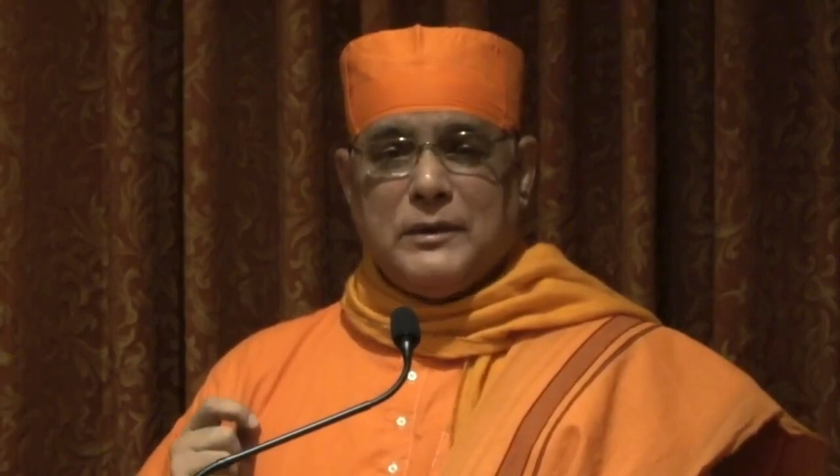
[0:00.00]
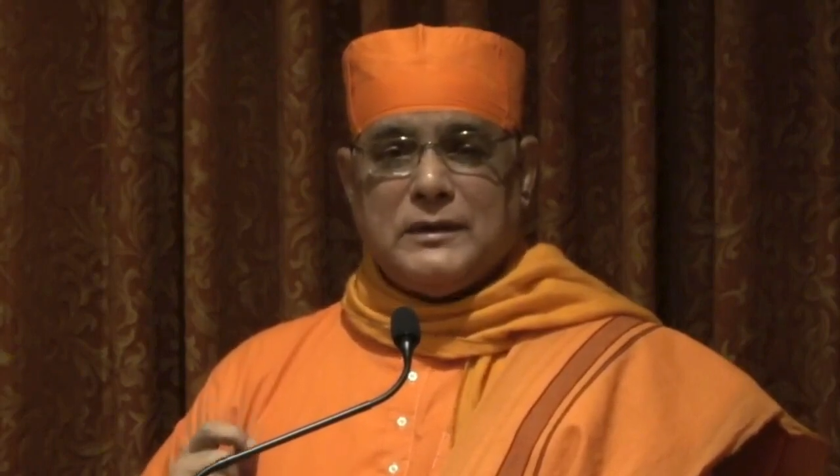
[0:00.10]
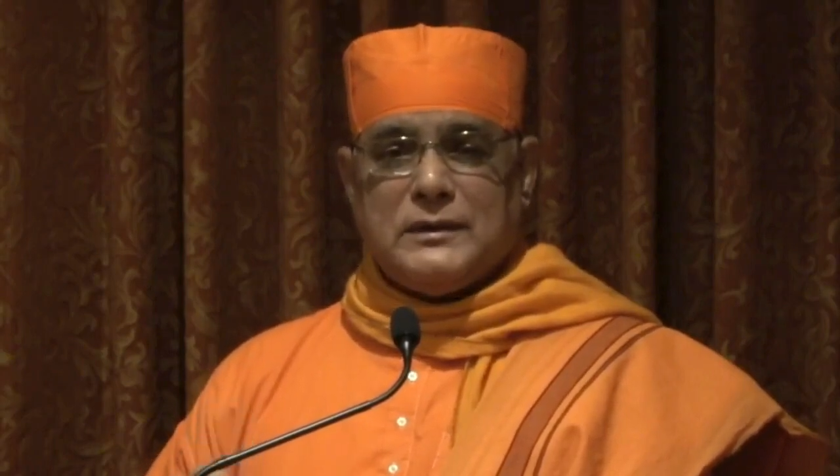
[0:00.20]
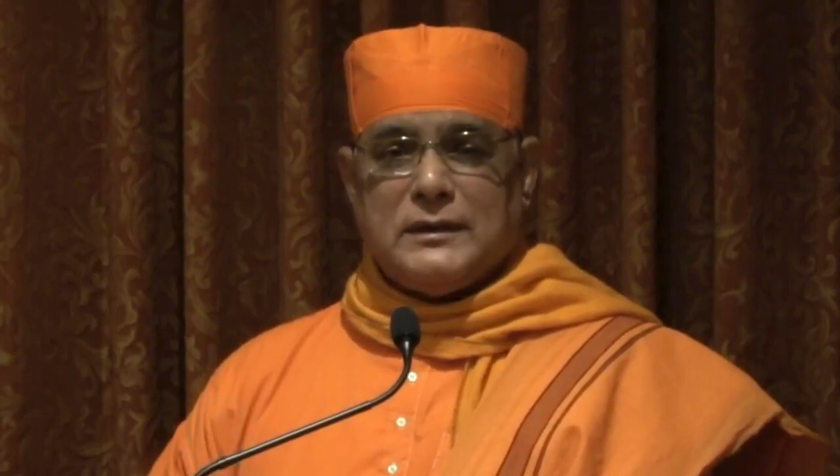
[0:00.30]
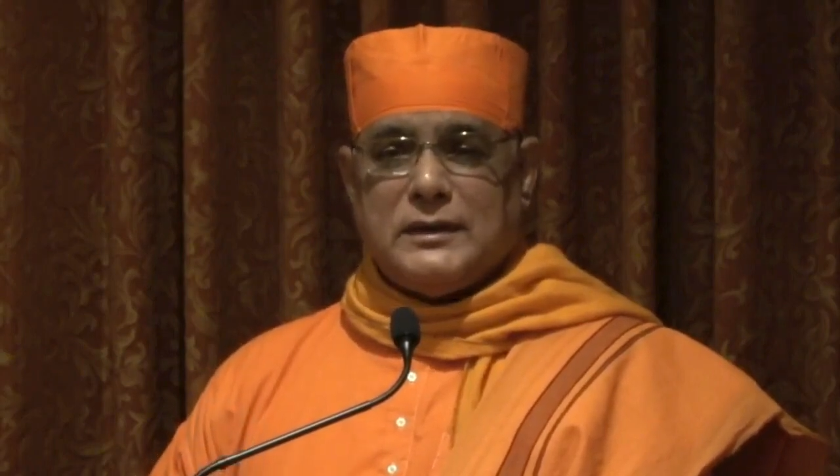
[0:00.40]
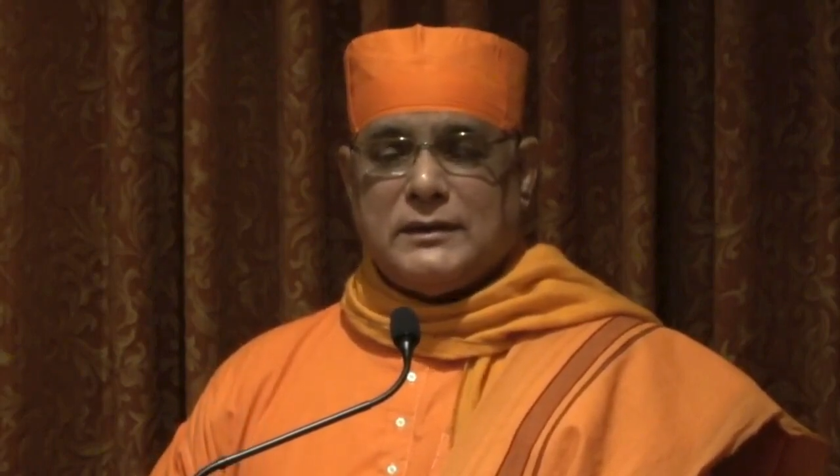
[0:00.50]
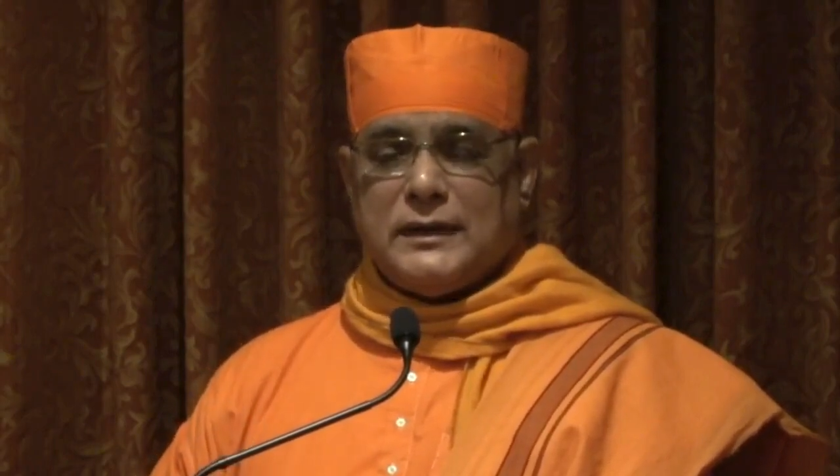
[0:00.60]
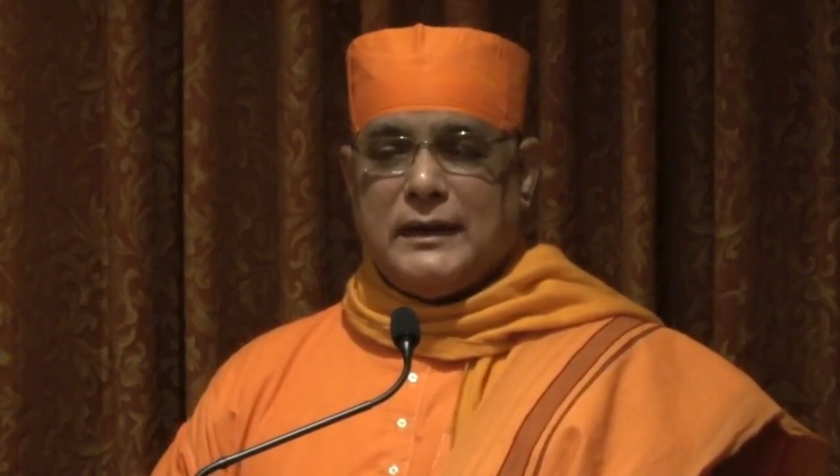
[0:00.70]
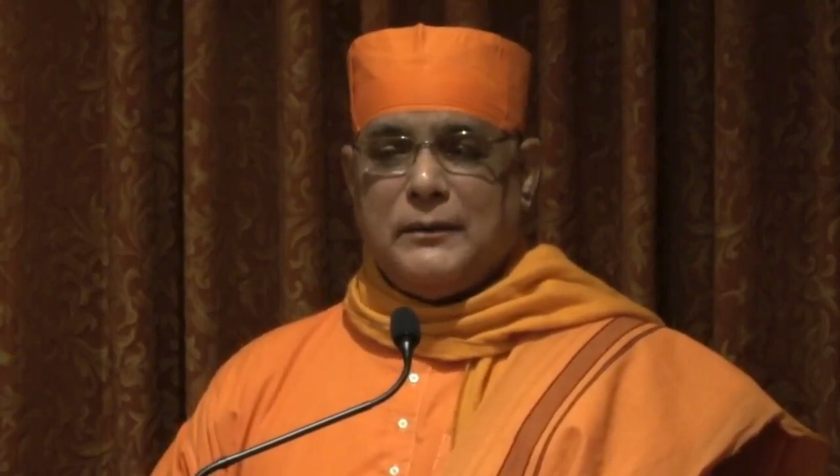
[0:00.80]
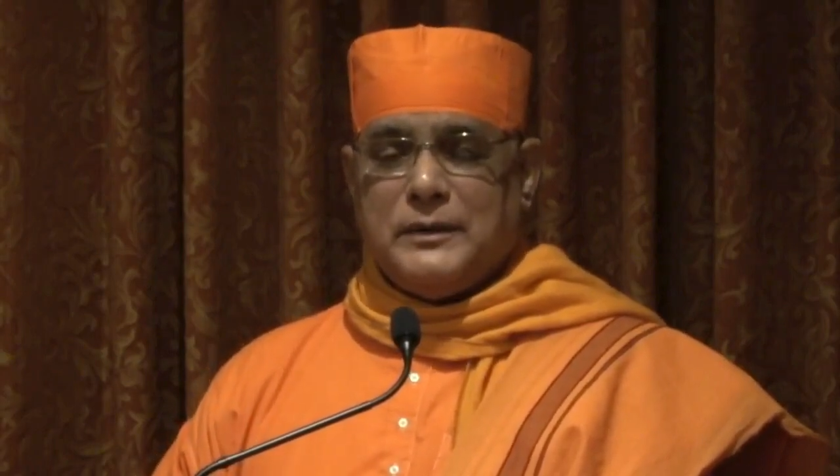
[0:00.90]
which is
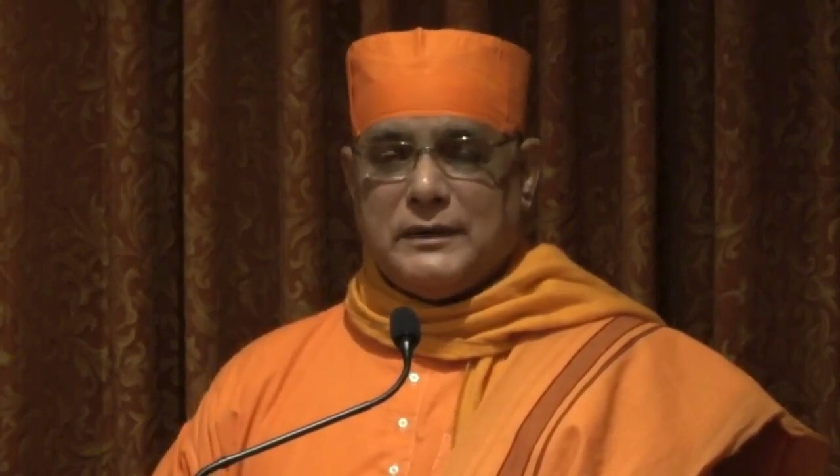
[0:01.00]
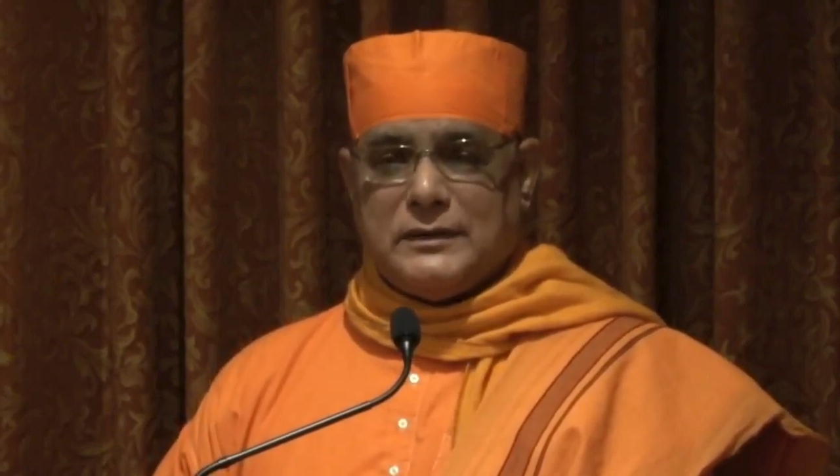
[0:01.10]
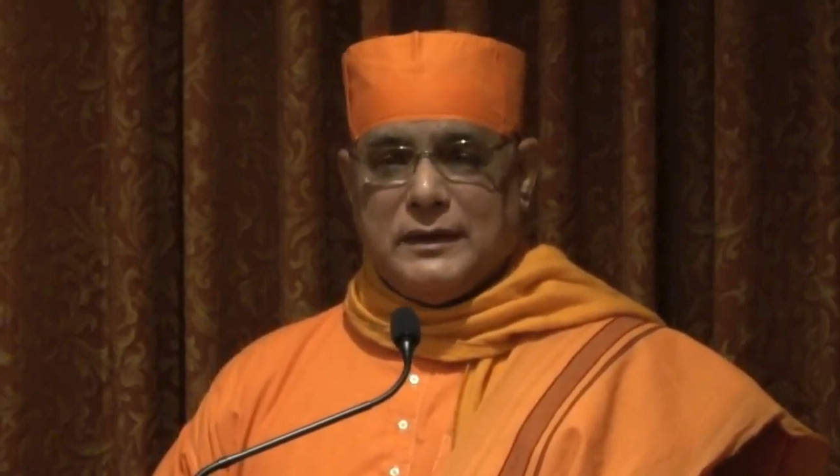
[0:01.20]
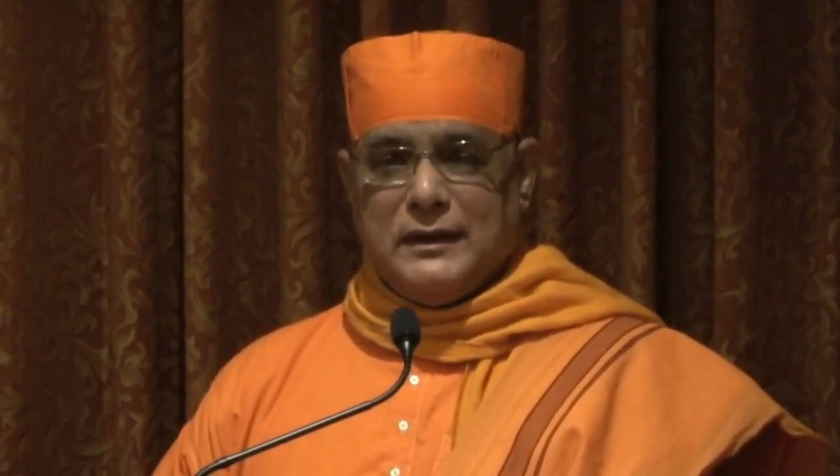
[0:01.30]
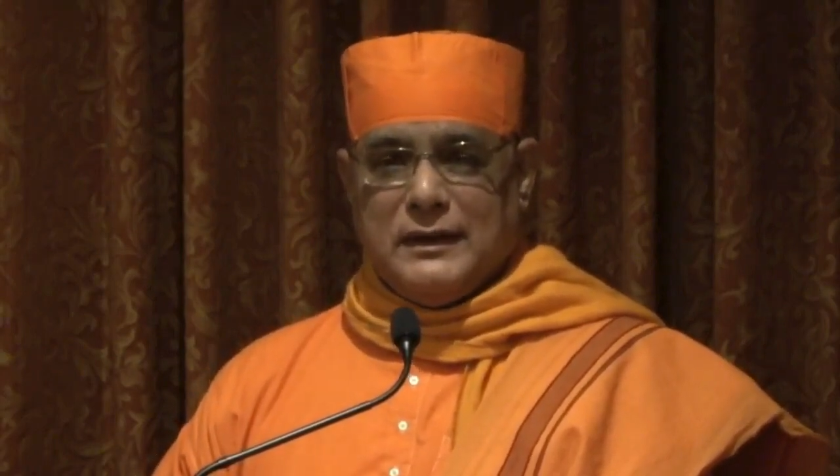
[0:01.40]
necessary, which is